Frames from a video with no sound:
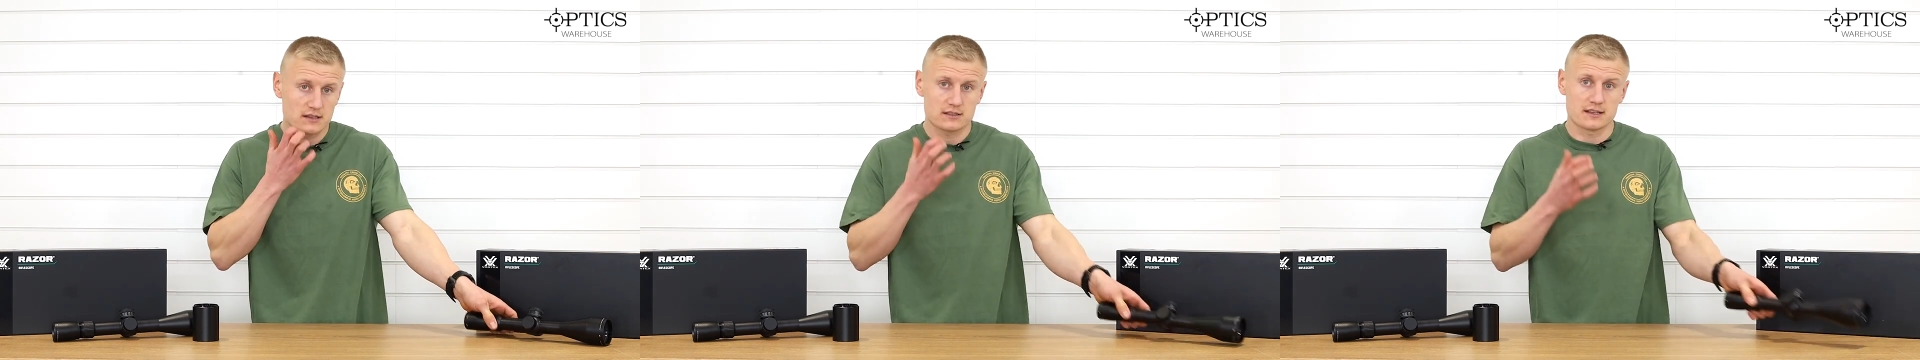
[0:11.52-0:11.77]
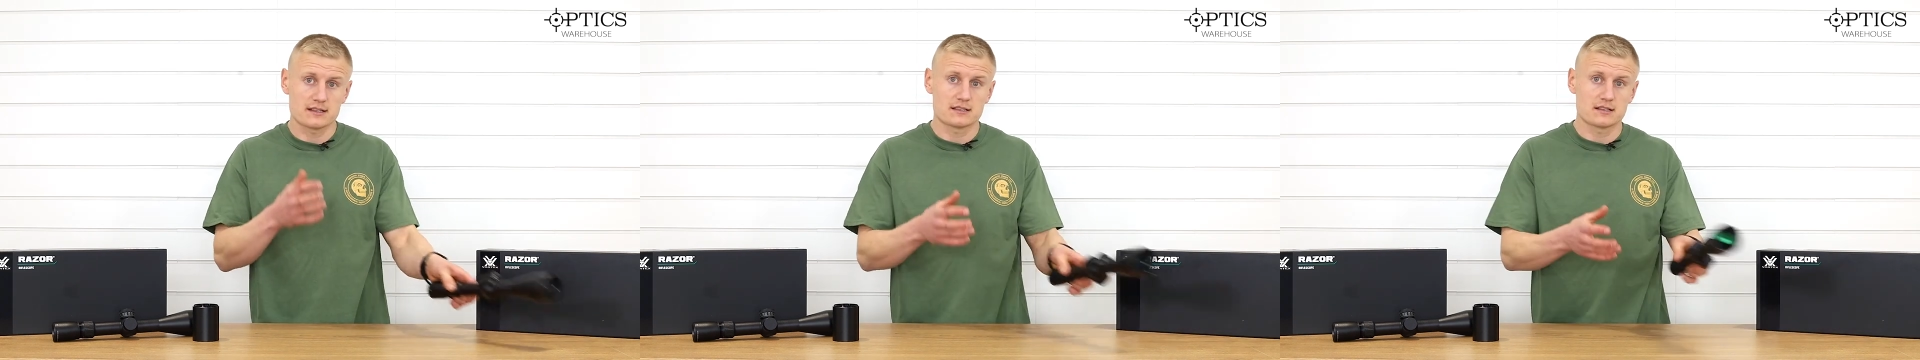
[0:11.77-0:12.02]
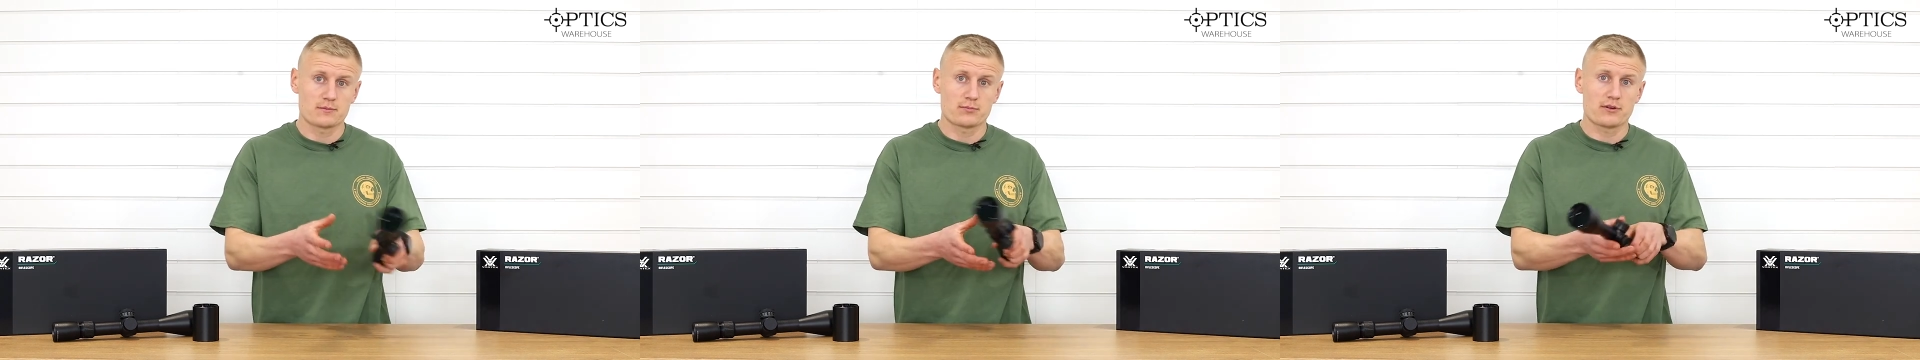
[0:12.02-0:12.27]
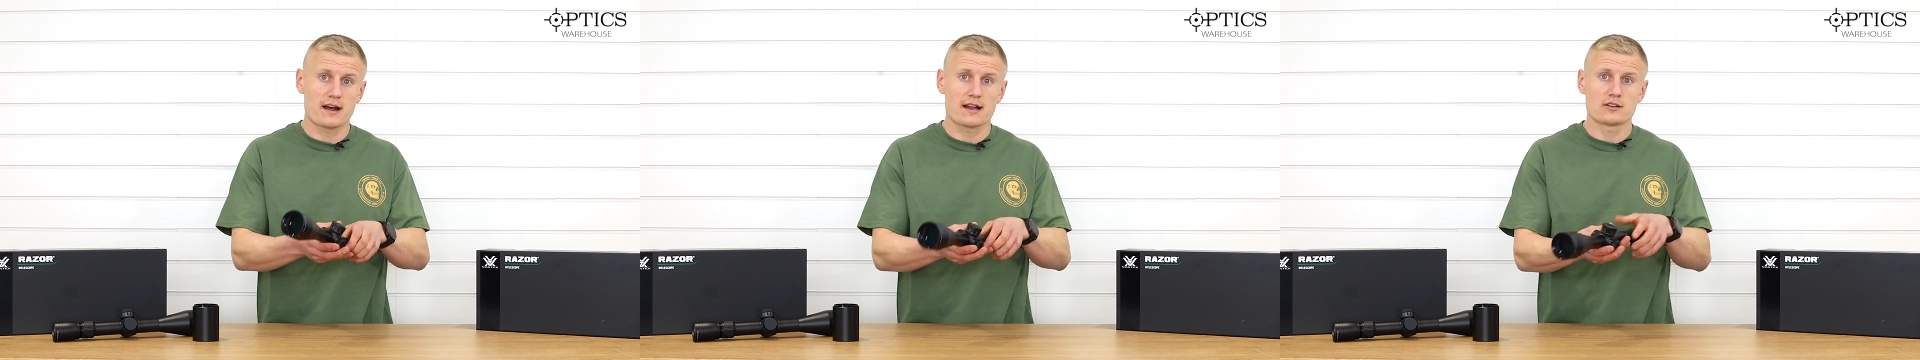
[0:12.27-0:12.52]
So this is a
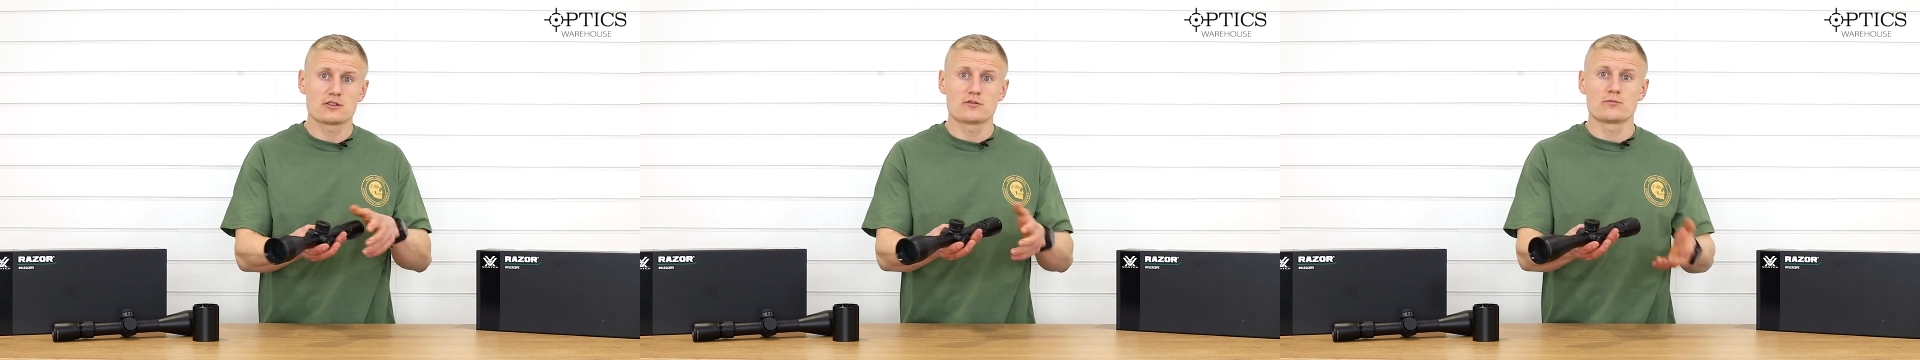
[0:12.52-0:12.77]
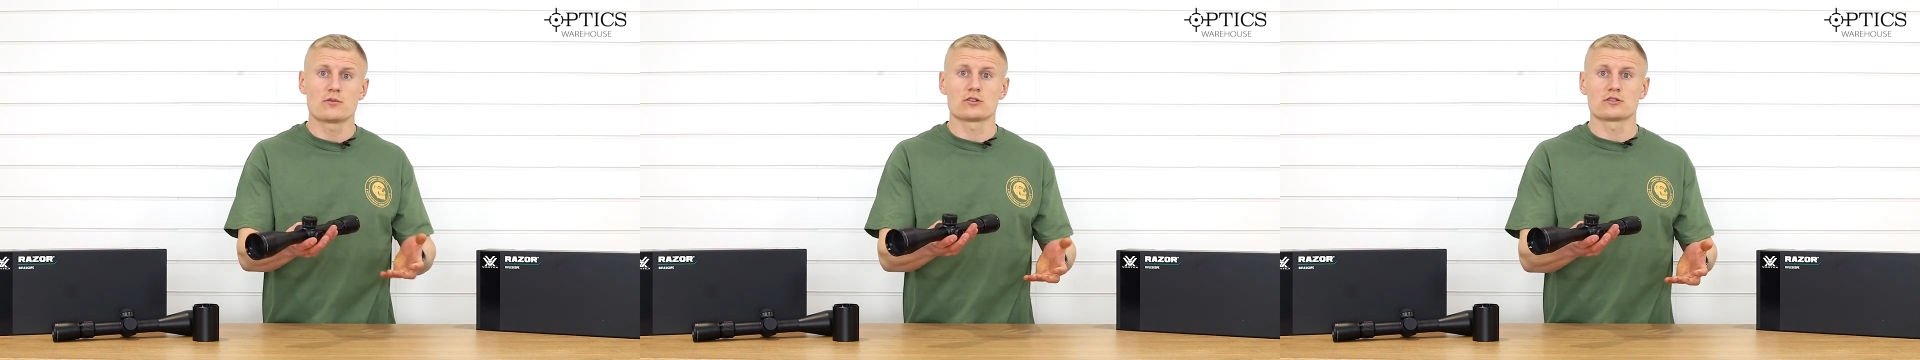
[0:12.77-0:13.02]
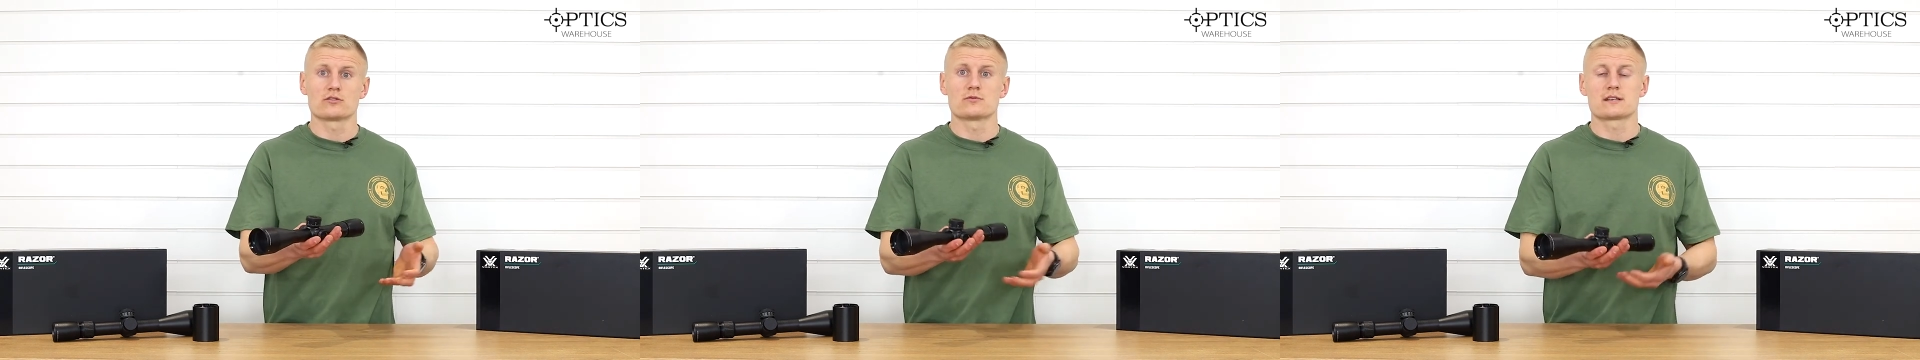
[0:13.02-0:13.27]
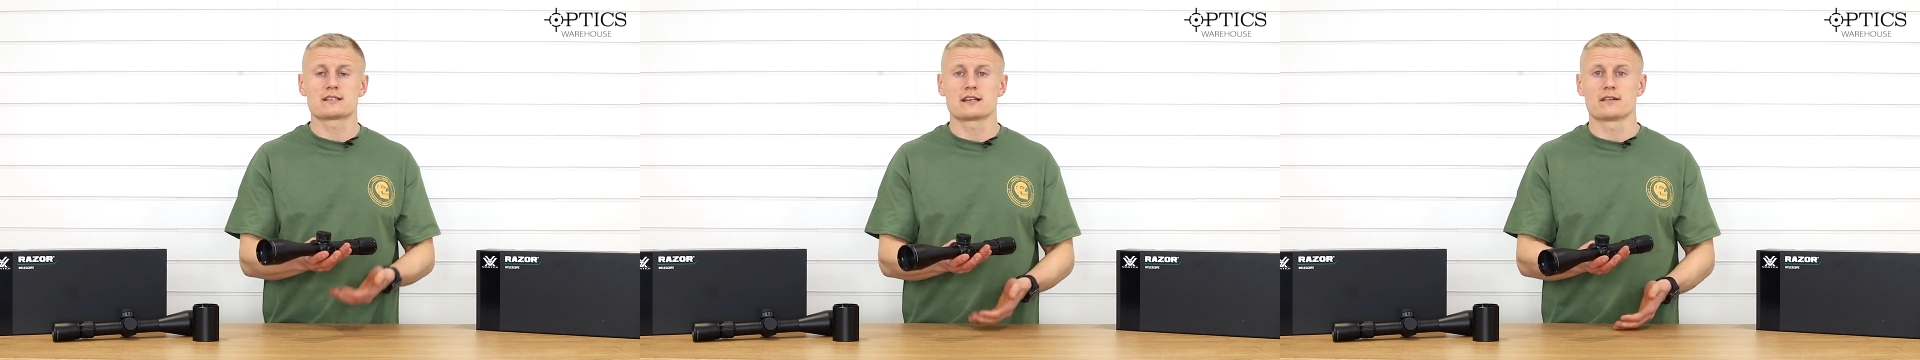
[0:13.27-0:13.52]
brand new model
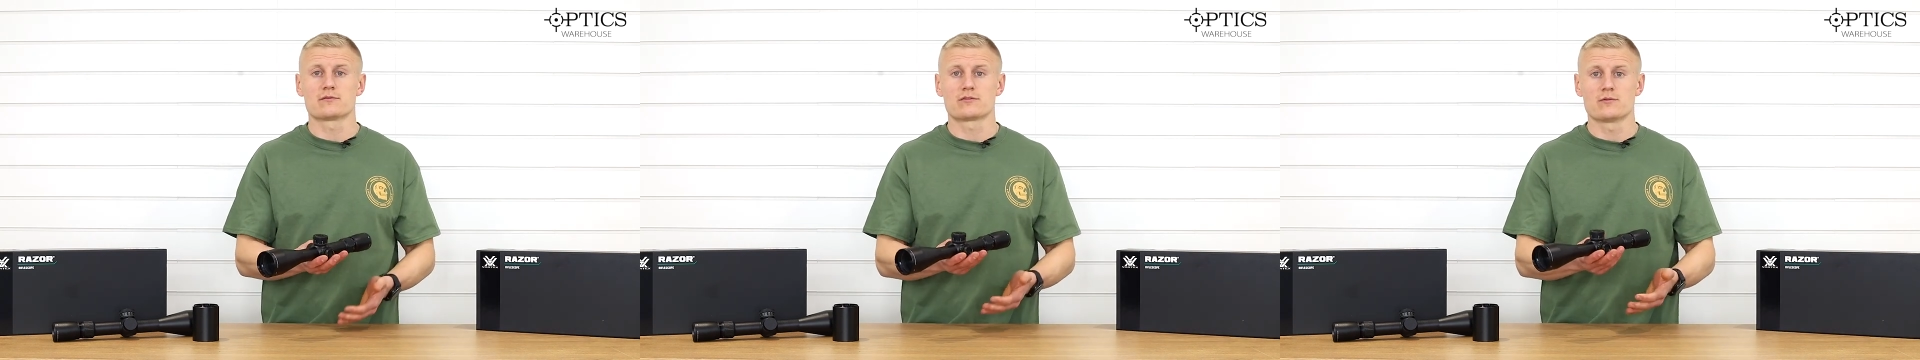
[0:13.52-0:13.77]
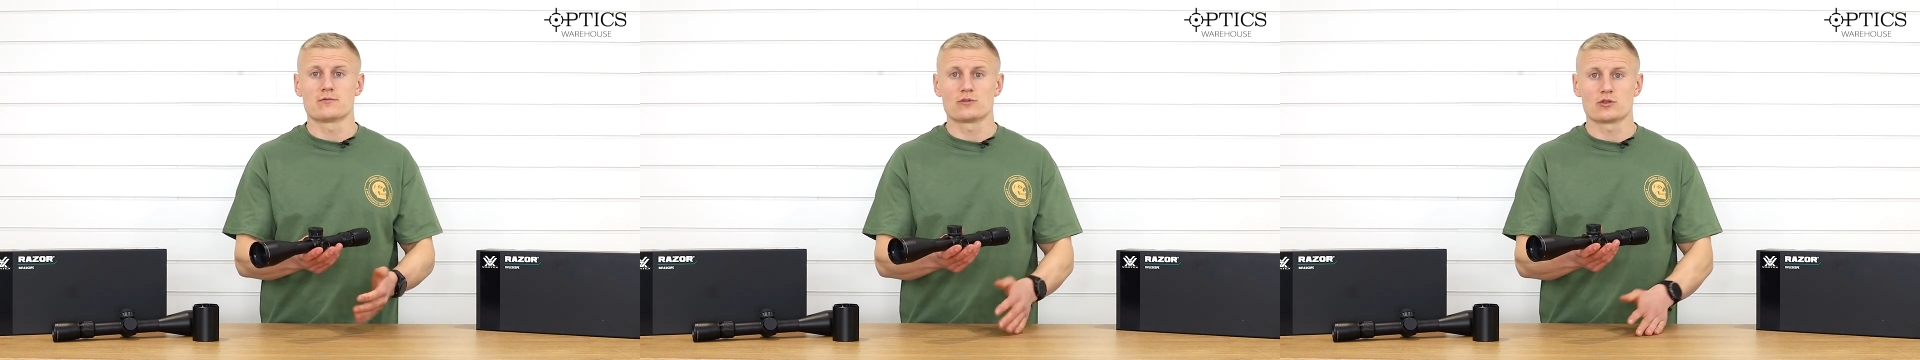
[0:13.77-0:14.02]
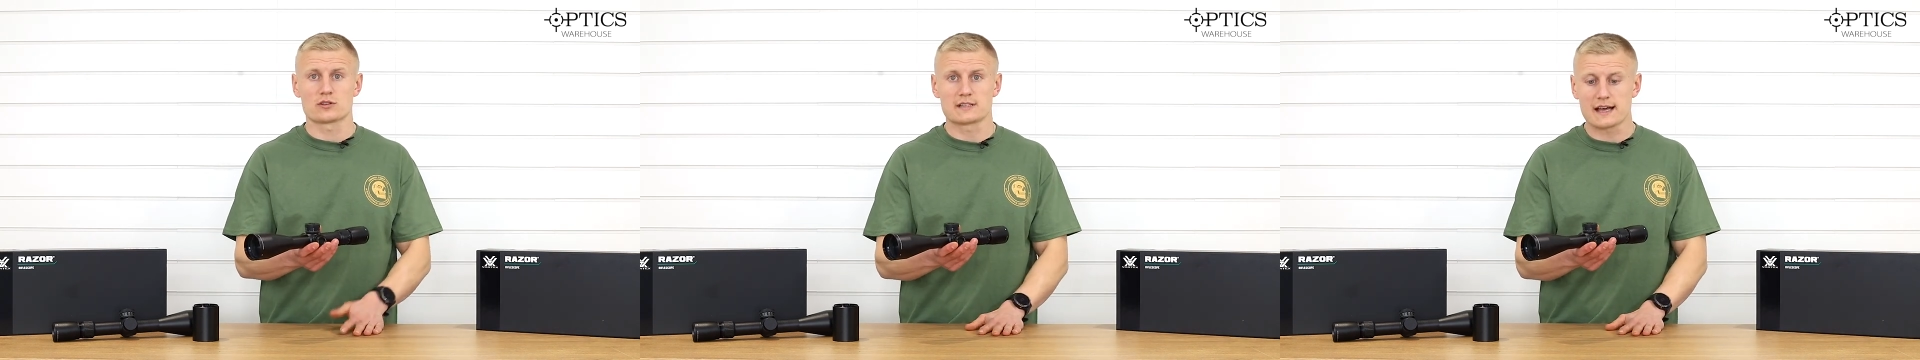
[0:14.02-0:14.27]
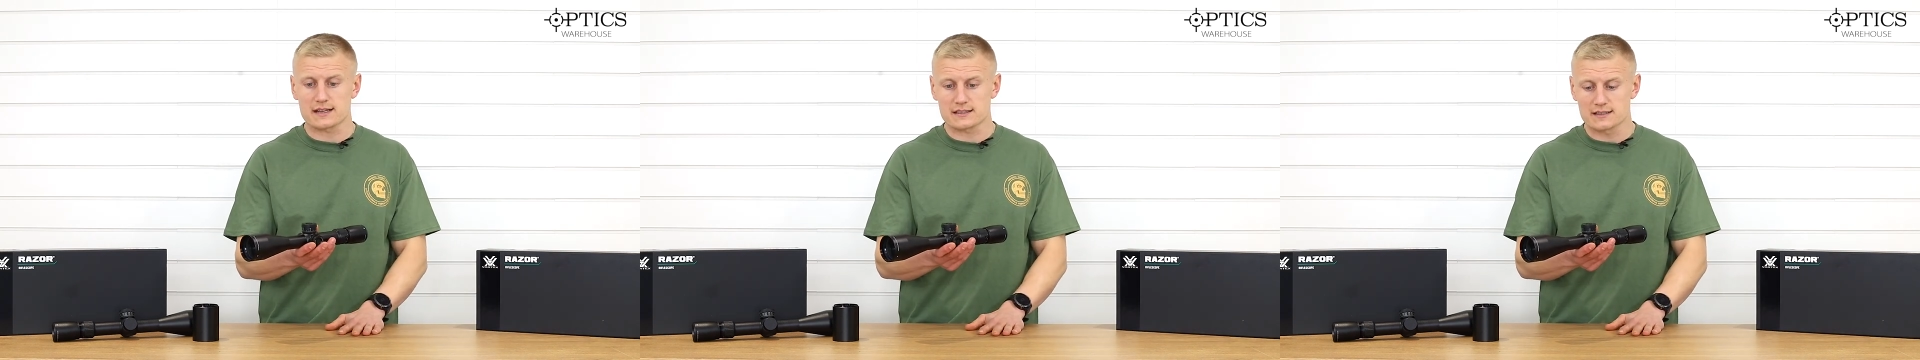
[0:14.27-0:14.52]
we're seeing from
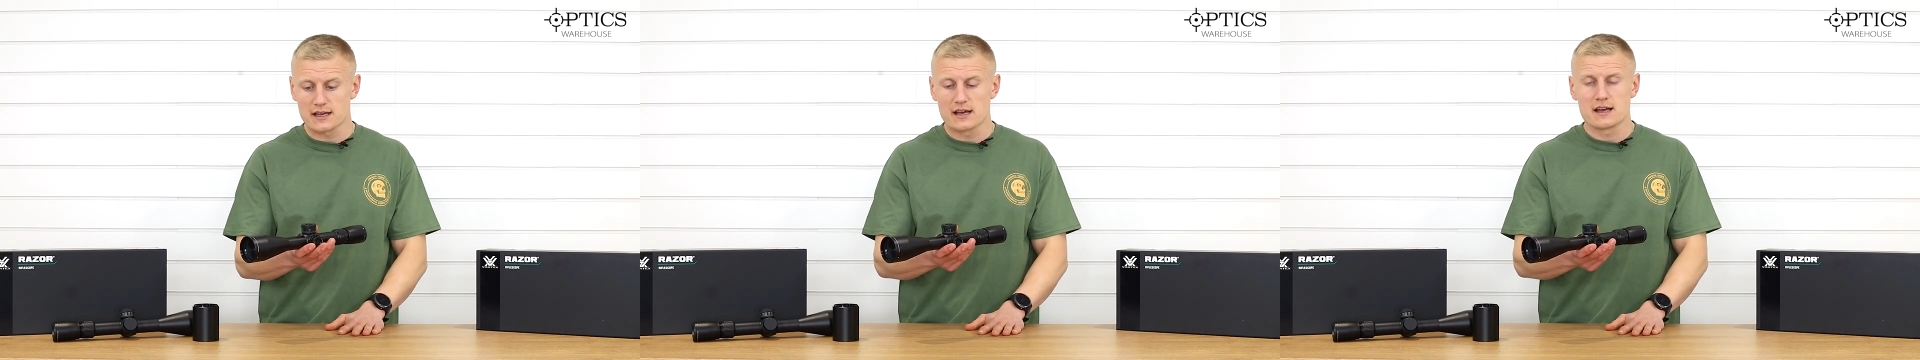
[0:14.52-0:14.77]
Vortex.